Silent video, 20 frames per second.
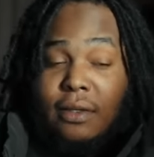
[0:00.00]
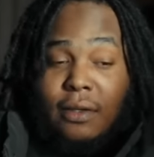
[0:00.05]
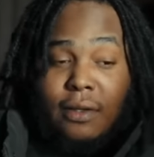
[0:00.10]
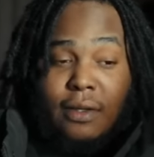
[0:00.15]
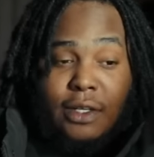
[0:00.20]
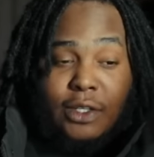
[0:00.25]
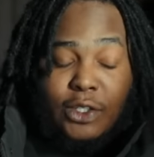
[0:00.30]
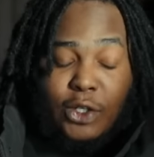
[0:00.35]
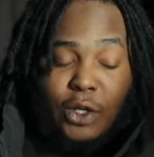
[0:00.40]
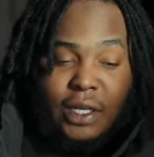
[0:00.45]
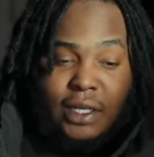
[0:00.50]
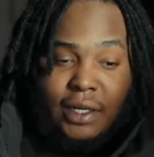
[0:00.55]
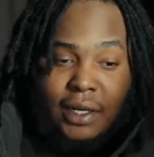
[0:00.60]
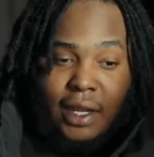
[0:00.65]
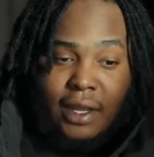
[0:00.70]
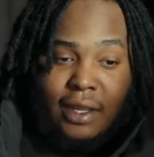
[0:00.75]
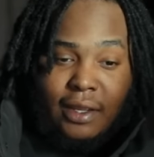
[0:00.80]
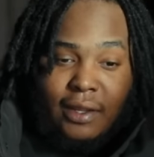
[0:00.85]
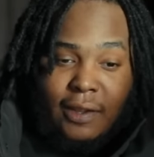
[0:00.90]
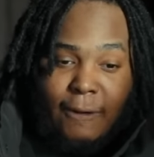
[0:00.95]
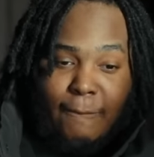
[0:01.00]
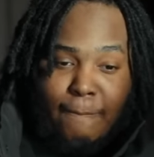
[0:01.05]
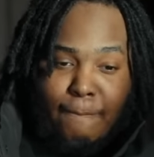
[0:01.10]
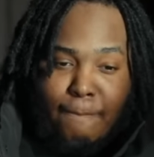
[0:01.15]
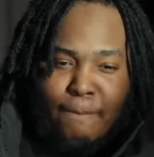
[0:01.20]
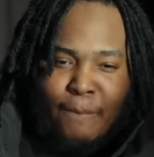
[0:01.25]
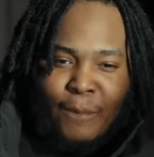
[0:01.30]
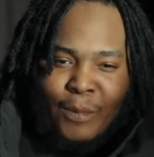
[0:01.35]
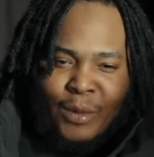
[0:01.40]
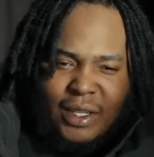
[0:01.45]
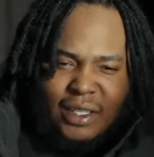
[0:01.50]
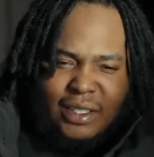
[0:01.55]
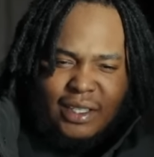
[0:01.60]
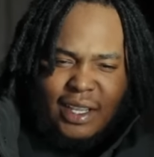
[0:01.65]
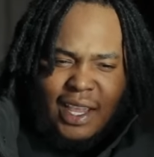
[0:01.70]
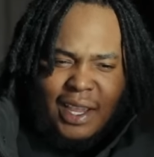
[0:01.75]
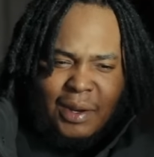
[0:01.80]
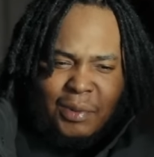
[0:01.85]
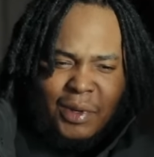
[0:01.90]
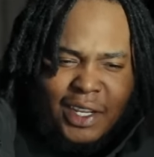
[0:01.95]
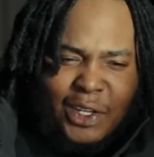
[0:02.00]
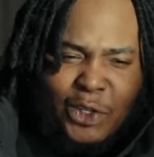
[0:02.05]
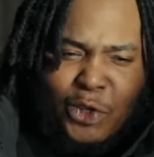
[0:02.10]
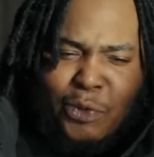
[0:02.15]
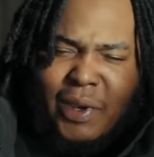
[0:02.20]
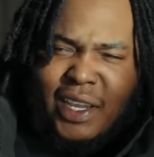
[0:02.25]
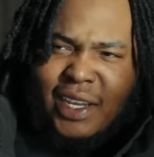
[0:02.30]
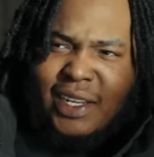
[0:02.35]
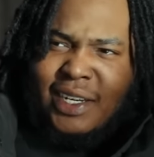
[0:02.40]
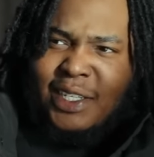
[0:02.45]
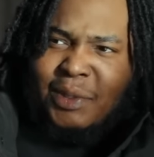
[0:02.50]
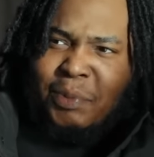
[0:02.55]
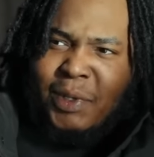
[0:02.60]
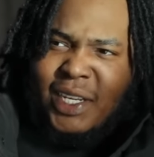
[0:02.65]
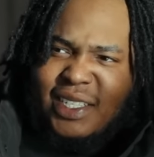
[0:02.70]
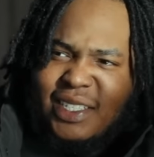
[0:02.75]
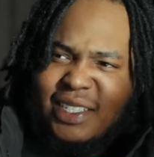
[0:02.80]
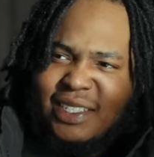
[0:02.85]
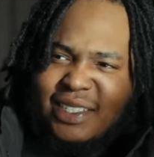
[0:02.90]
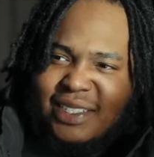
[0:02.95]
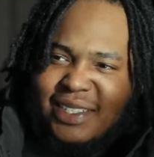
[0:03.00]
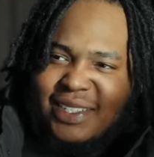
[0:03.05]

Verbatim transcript: Right. So he like, damn nigga, you making these beats?